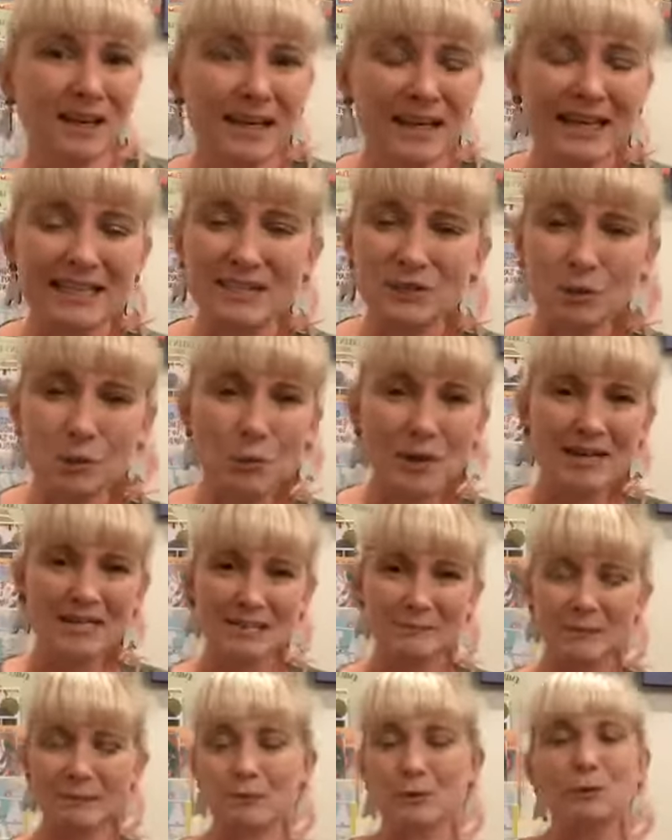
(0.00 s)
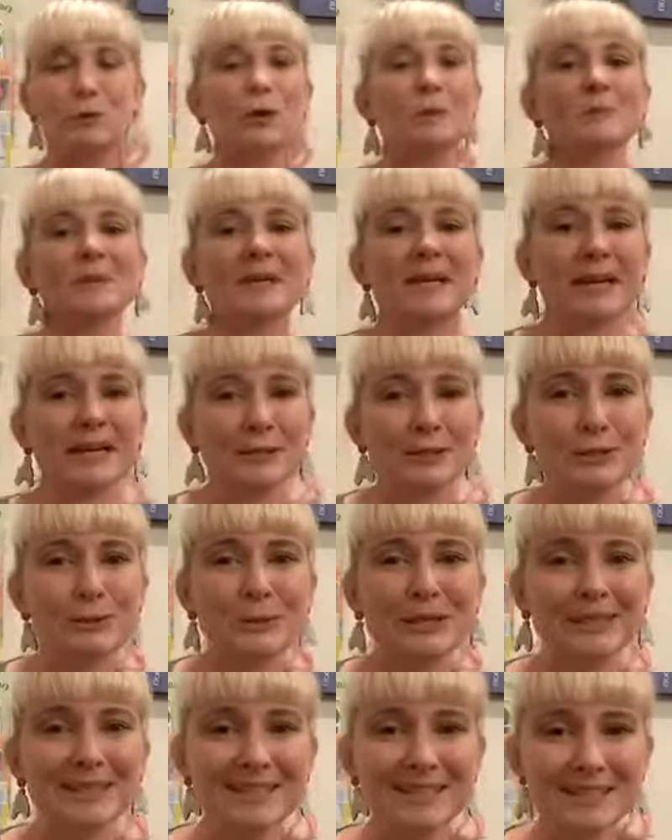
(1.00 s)
It's always a bit more complicated
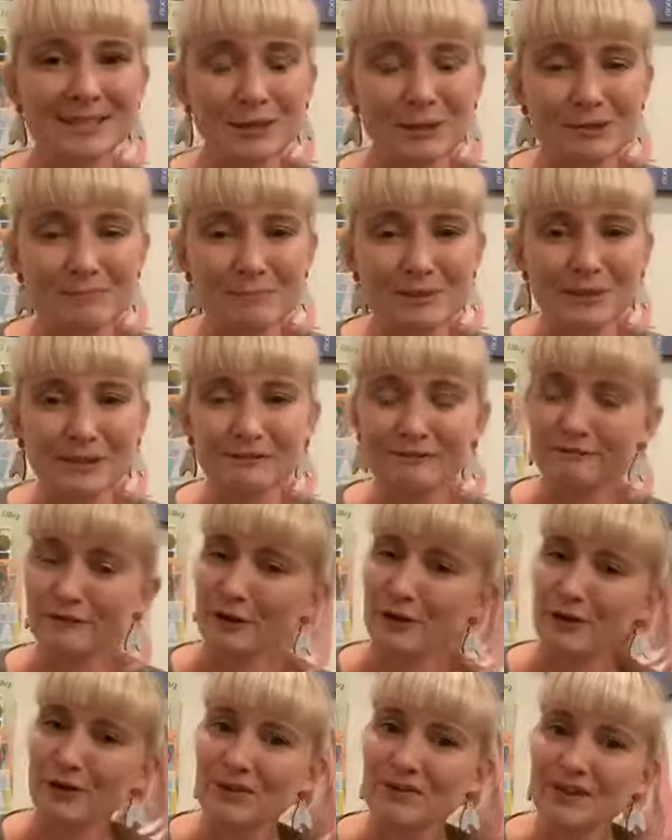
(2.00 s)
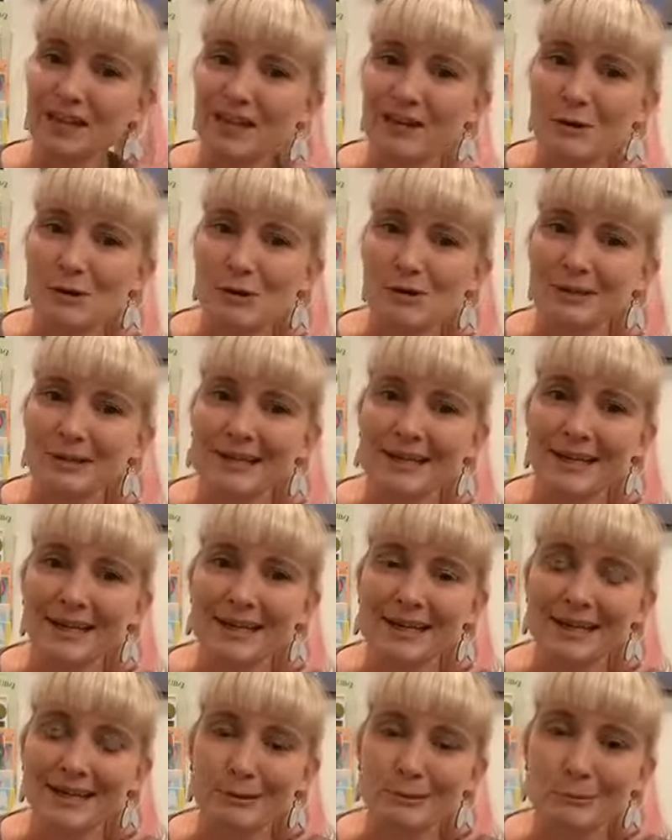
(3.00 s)
doing this on my phone than on
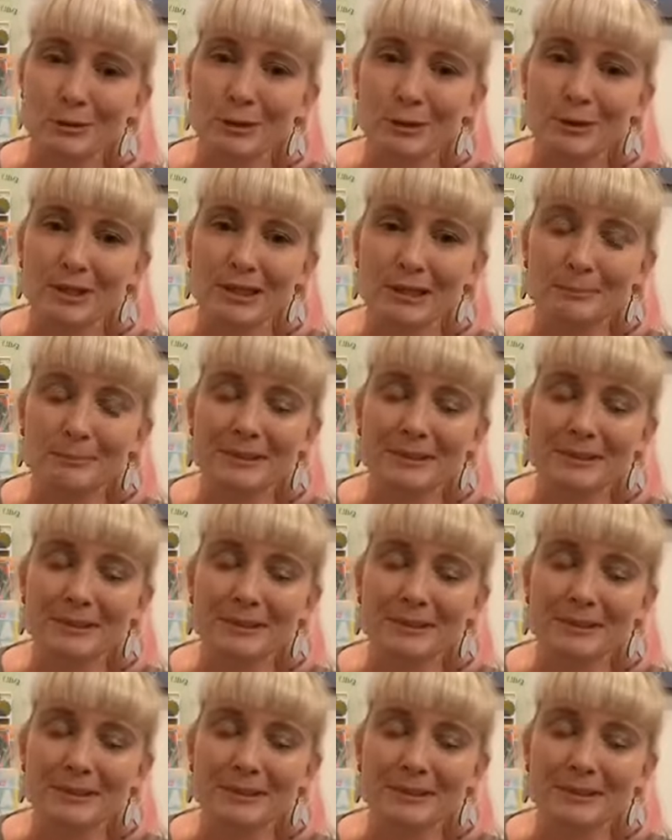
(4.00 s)
a computer.